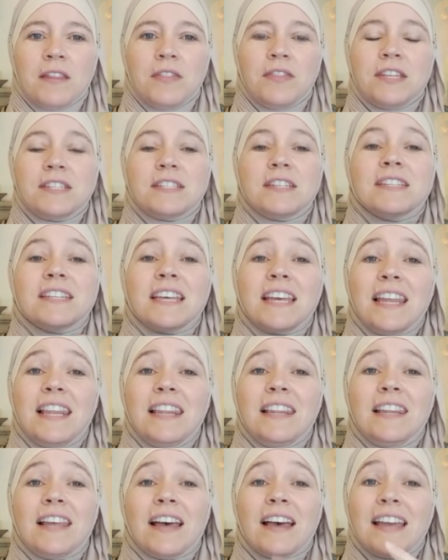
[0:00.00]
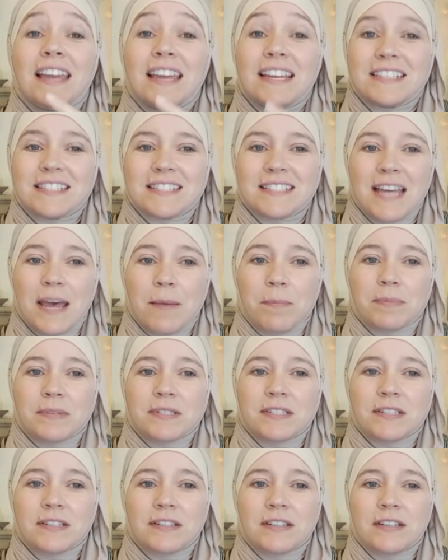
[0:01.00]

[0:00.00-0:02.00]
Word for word: This is illa, except